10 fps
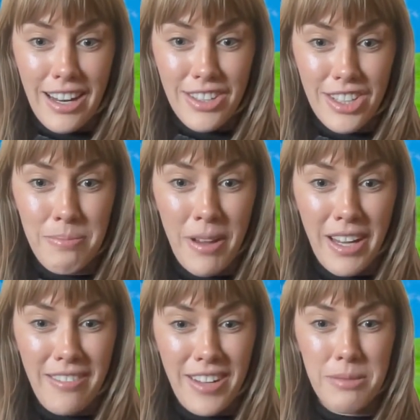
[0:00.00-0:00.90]
just by
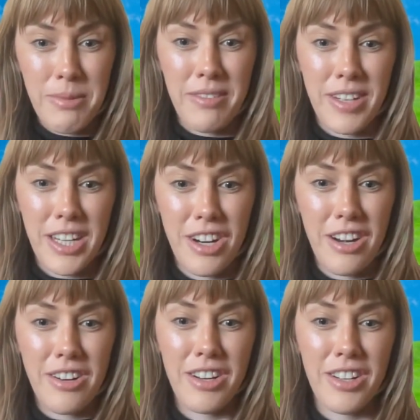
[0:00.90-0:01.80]
giving us a bit of an intro
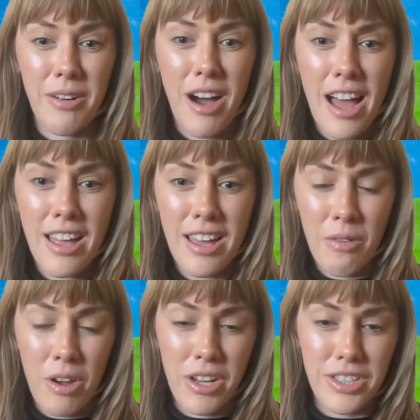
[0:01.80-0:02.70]
to who you are,
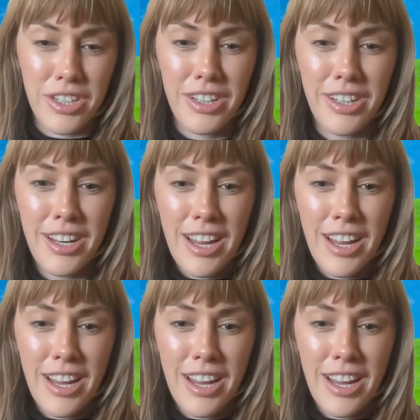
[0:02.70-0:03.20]
what you do,